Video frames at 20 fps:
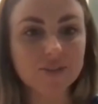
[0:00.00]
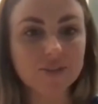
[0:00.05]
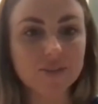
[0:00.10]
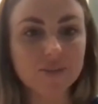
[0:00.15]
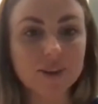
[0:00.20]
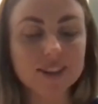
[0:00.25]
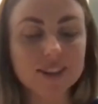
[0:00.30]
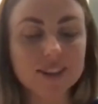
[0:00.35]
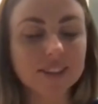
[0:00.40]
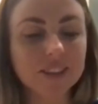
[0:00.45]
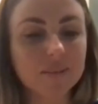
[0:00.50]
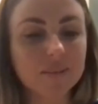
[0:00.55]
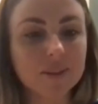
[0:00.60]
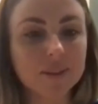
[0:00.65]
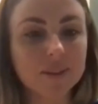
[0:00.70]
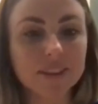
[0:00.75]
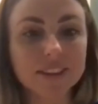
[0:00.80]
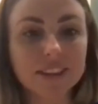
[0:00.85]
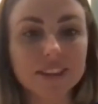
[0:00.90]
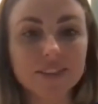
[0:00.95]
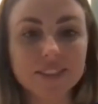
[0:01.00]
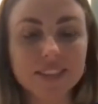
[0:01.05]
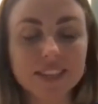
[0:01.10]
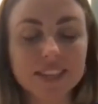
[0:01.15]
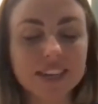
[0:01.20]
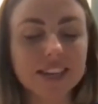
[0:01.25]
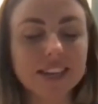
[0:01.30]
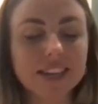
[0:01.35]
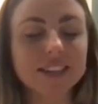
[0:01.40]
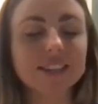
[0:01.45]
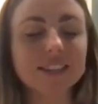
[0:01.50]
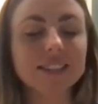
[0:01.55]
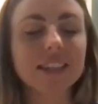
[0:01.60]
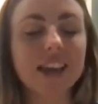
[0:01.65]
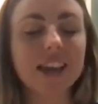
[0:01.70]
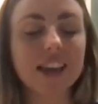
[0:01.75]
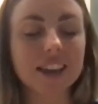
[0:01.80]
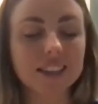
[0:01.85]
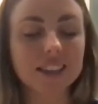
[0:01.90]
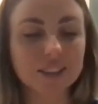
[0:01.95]
when someone leaves, it is
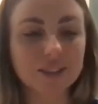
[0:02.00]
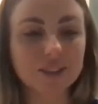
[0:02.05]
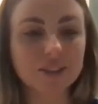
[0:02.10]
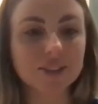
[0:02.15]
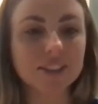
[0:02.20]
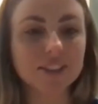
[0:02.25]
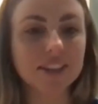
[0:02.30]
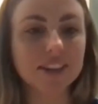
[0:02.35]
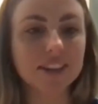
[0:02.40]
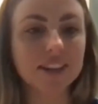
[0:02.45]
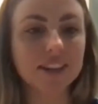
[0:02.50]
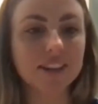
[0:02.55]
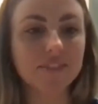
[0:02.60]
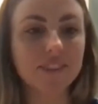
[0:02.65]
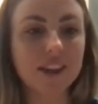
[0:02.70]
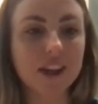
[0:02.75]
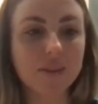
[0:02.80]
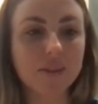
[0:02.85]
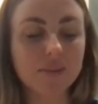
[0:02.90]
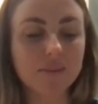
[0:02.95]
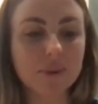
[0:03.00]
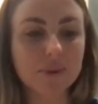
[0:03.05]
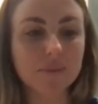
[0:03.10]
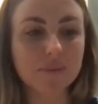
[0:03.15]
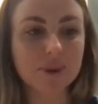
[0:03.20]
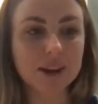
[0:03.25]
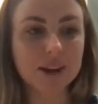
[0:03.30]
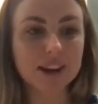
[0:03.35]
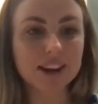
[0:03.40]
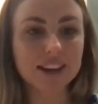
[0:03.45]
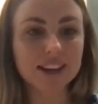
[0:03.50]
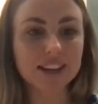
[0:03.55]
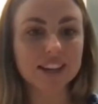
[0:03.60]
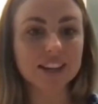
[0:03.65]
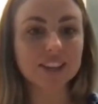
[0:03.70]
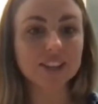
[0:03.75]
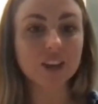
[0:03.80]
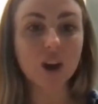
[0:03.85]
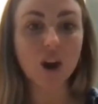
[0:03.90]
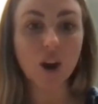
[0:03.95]
like losing a family member and it
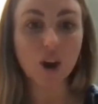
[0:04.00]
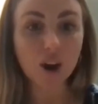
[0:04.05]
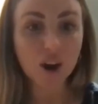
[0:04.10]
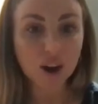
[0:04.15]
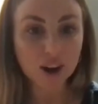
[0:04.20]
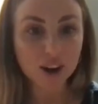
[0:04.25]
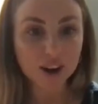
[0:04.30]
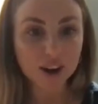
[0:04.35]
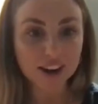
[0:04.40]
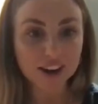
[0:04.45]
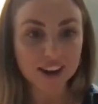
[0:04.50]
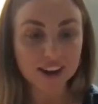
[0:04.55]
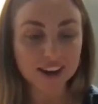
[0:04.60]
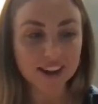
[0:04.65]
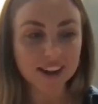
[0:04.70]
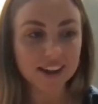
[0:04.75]
is hard.